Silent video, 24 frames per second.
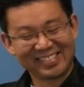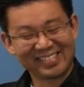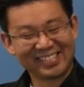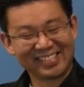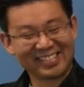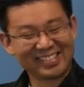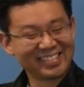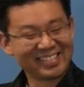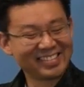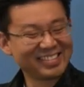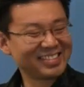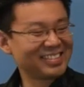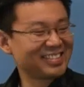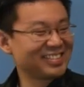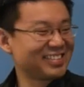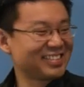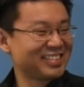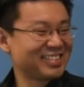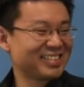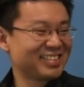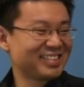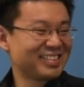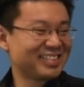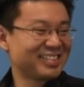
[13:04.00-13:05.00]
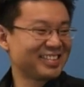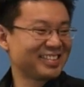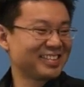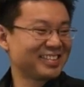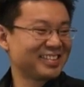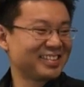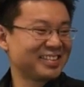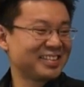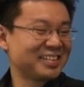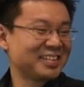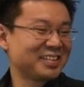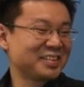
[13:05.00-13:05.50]

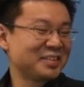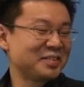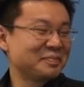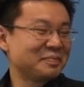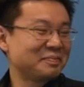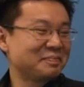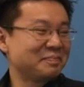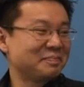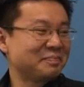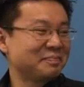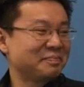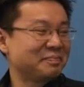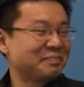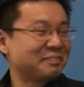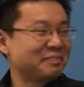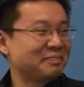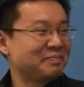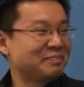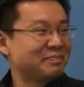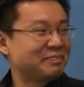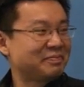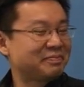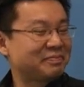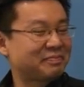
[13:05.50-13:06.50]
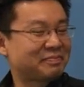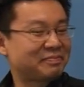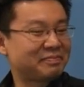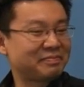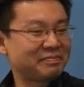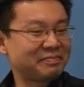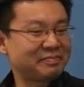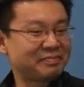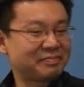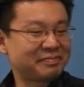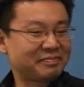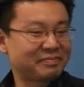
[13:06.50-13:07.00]

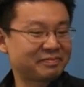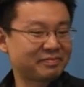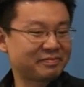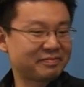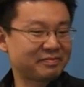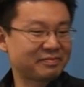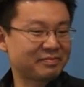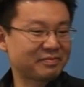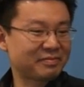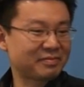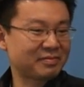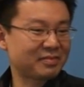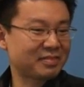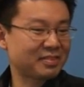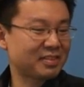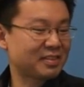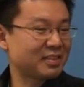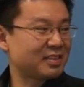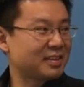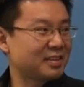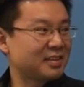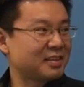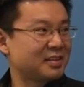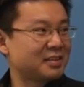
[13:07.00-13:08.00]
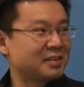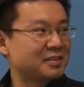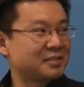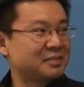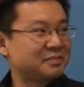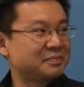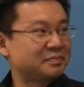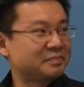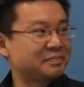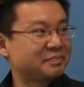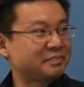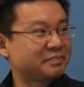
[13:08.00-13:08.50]

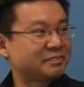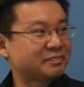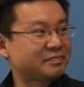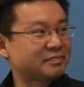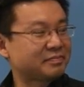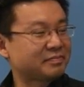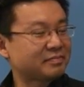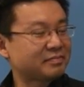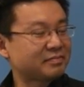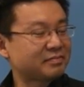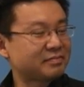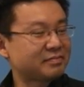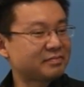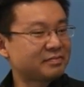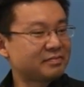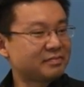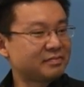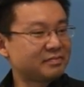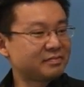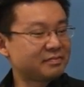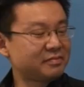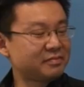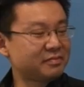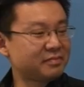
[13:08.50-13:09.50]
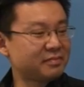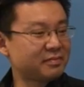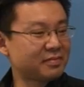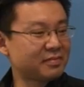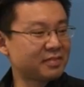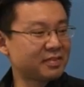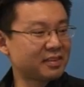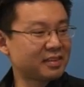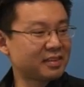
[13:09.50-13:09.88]
(silent)